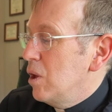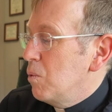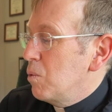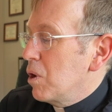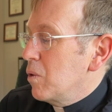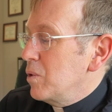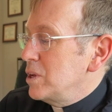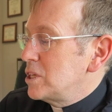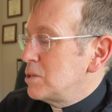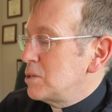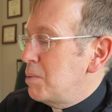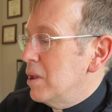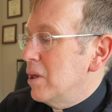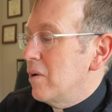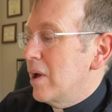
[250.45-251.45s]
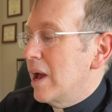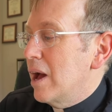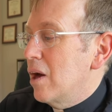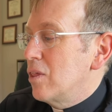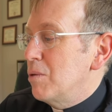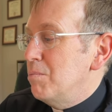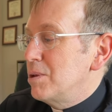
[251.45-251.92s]
where we spell out
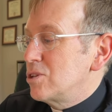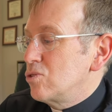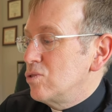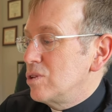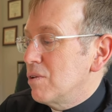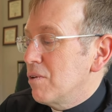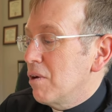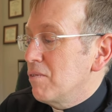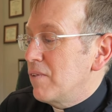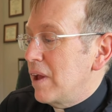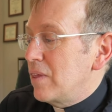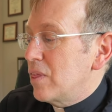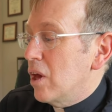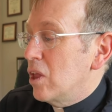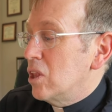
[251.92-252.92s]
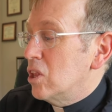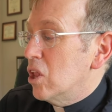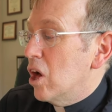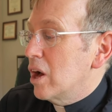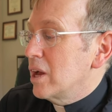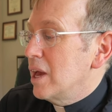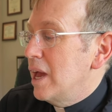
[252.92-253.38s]
how the mysteries of our faith
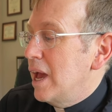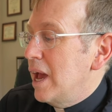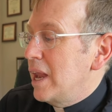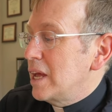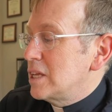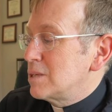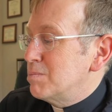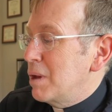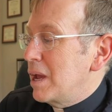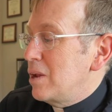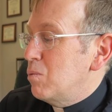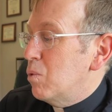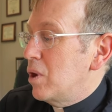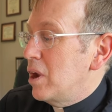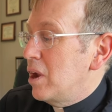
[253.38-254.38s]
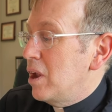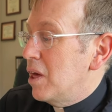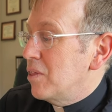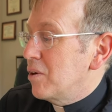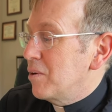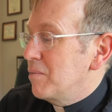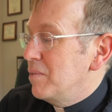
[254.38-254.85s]
unlock and explain one
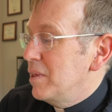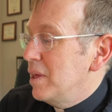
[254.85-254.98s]
another.